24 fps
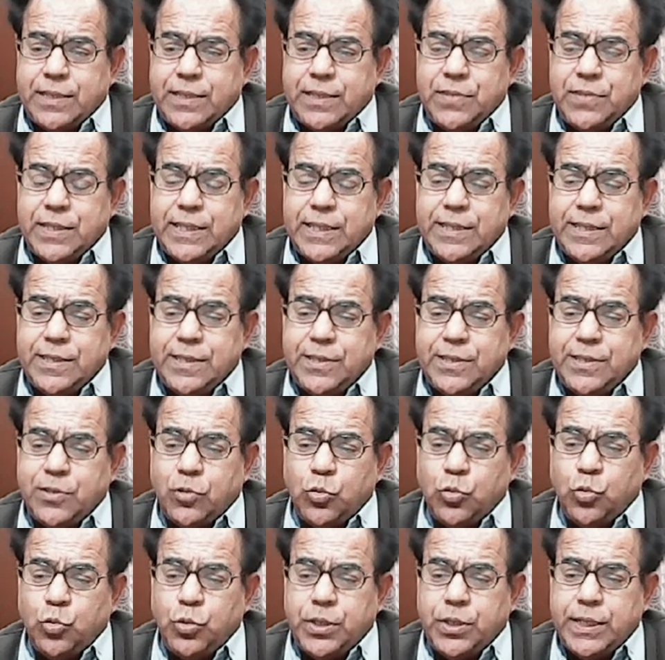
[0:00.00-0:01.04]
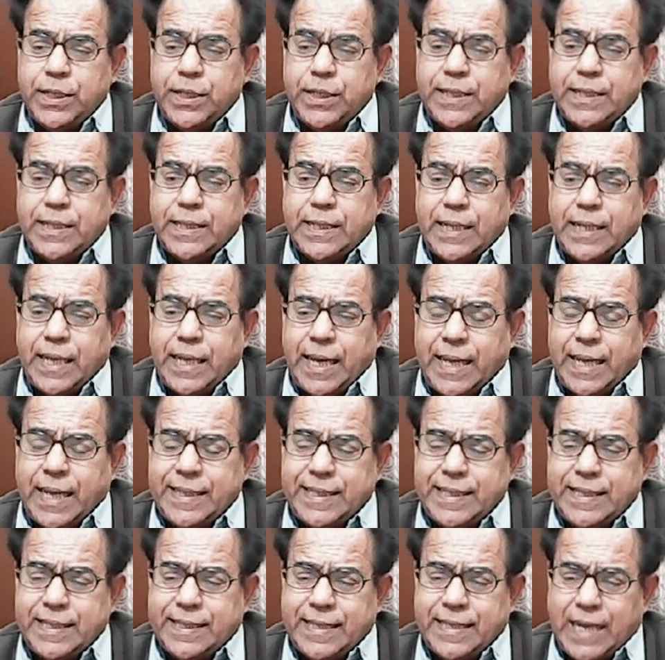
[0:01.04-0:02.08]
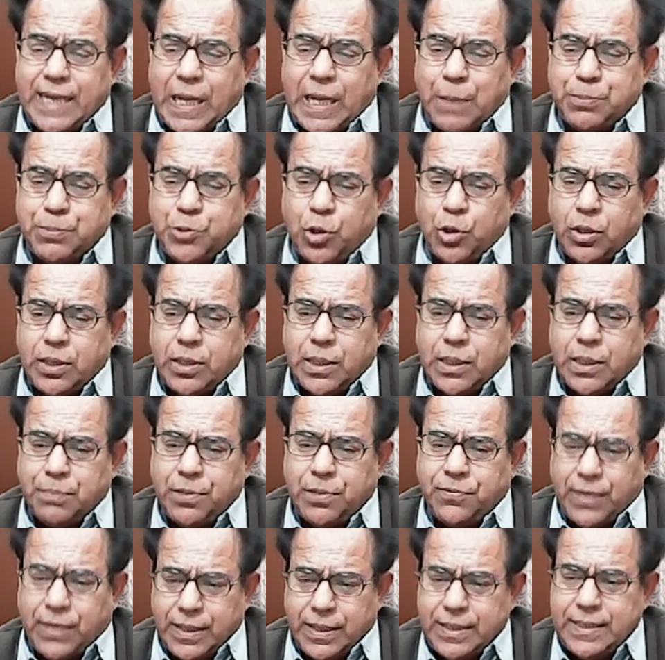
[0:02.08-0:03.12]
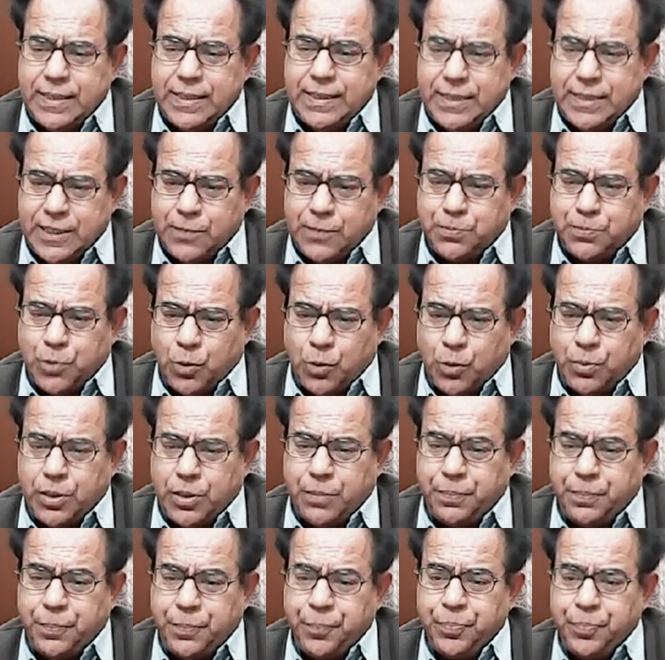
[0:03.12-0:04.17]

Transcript: which is included as a snapshot number 1 in this problem,